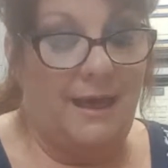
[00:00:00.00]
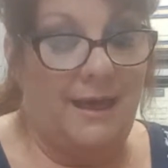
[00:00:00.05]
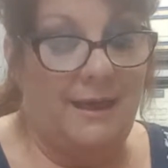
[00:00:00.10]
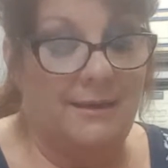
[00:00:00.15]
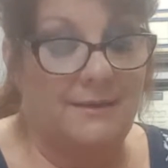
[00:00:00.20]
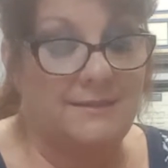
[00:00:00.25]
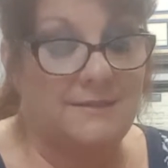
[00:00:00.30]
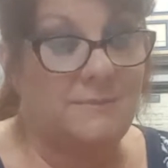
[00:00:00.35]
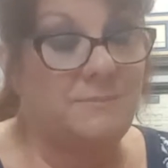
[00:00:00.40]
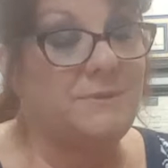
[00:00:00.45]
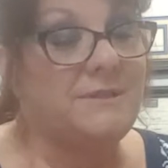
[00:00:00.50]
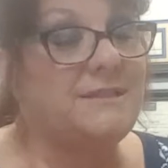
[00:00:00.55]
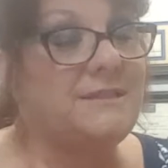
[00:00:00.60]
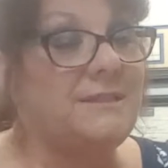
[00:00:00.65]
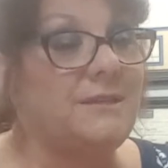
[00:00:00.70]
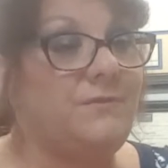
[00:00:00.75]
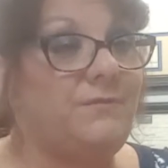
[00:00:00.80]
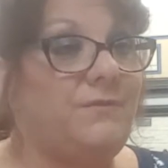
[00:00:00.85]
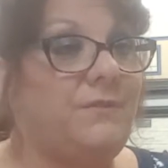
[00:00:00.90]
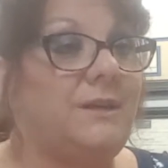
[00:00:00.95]
at a
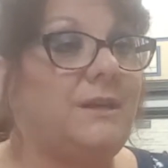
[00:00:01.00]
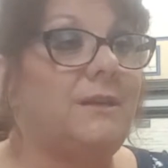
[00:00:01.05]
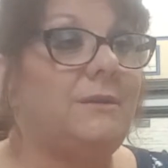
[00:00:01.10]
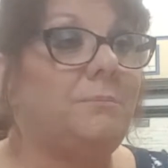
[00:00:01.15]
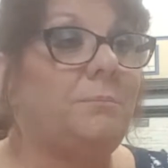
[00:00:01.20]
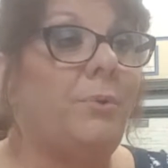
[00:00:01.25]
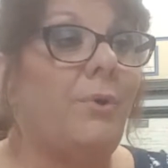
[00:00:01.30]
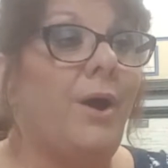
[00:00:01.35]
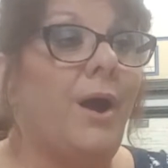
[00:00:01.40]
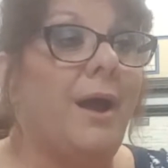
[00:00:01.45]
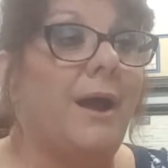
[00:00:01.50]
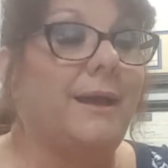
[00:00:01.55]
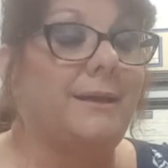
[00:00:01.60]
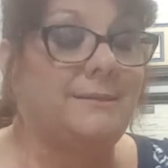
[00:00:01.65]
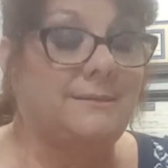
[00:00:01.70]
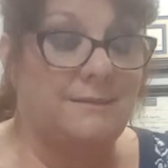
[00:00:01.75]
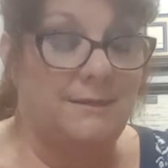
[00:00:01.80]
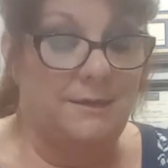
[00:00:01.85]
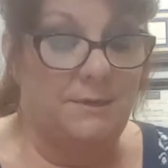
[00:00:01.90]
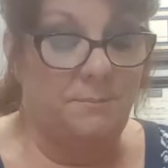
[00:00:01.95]
specific
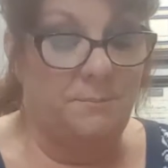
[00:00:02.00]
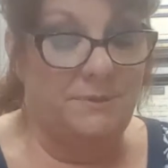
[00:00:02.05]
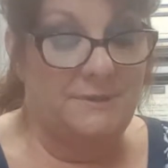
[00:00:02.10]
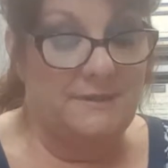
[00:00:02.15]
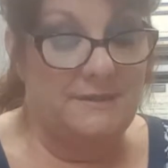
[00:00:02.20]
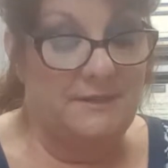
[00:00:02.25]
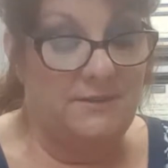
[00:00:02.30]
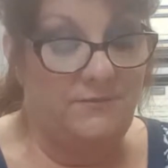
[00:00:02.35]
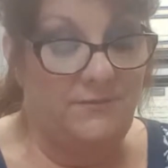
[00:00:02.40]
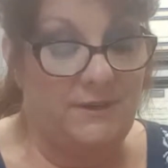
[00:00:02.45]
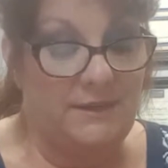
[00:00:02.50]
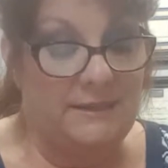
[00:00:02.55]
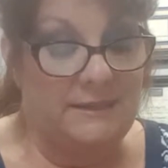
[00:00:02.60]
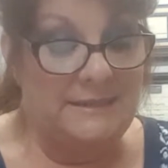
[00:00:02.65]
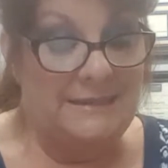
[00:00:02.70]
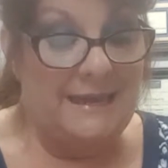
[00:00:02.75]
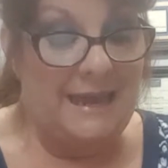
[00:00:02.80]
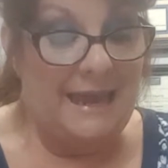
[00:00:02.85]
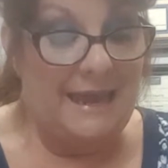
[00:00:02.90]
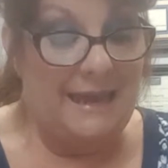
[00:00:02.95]
price at a specific
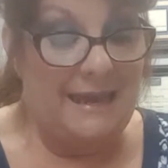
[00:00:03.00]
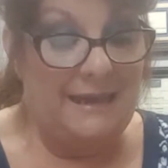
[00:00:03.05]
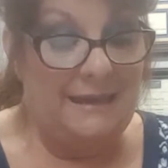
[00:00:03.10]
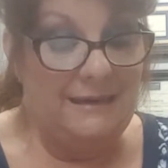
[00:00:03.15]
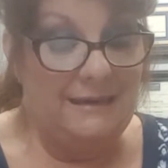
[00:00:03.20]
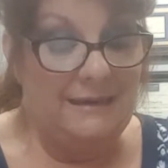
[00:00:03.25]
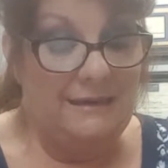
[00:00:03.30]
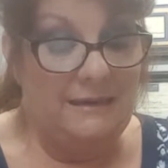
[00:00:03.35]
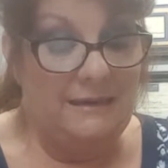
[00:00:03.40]
date.